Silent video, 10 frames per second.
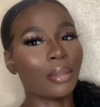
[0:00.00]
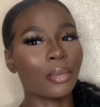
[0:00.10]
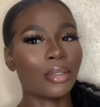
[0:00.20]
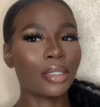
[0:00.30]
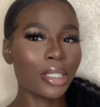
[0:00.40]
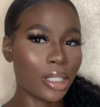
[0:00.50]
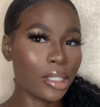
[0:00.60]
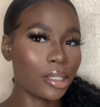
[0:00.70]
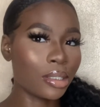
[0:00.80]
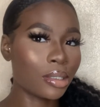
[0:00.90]
I'm gonna
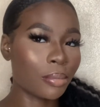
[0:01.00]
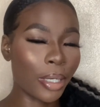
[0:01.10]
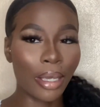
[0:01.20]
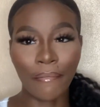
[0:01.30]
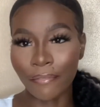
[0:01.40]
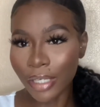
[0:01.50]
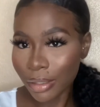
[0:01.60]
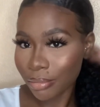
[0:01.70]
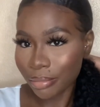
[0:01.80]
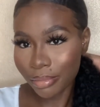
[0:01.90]
change my
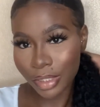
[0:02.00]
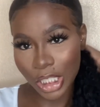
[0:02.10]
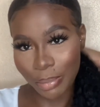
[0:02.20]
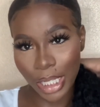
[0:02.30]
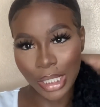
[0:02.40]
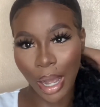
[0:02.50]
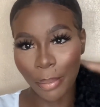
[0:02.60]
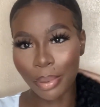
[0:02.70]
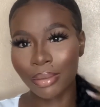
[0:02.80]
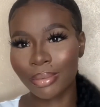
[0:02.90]
outfit, change my
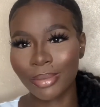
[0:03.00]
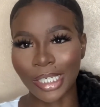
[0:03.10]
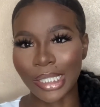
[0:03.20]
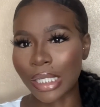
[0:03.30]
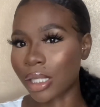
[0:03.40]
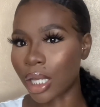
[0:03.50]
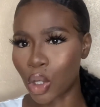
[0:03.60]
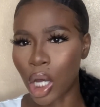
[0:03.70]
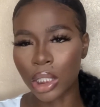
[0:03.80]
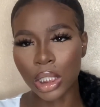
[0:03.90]
top, because that's all you're
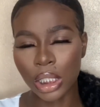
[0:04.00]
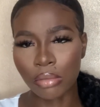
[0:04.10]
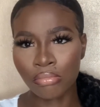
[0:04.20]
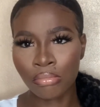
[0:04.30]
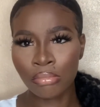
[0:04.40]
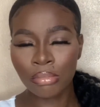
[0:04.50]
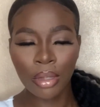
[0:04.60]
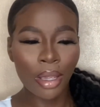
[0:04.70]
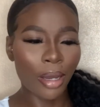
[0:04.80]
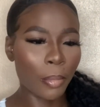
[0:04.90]
gonna see.
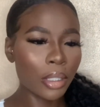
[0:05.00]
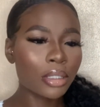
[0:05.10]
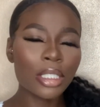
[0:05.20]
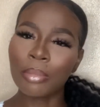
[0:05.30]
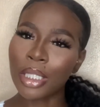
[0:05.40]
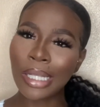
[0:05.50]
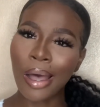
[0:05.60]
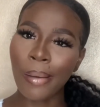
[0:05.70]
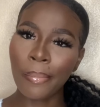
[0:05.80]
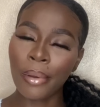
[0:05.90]
I'm gonna change my
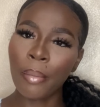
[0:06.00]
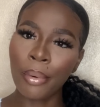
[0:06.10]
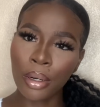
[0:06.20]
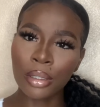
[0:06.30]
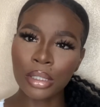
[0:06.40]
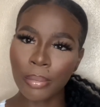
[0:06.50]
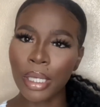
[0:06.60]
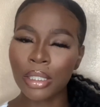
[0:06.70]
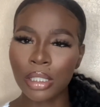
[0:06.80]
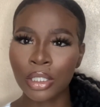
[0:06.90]
top, put on some
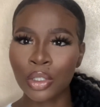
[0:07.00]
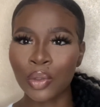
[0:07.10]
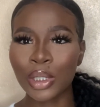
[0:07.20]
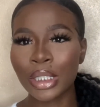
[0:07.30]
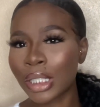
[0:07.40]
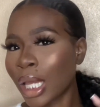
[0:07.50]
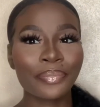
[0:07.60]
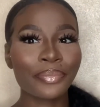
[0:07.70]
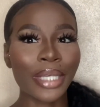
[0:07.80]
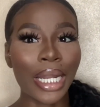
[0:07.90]
accessories,
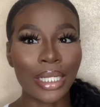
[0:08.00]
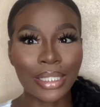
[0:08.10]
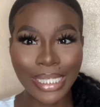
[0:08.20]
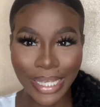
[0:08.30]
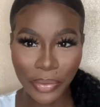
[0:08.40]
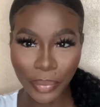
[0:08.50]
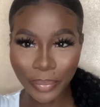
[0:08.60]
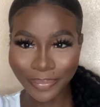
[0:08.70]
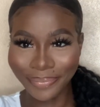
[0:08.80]
and I'll see you.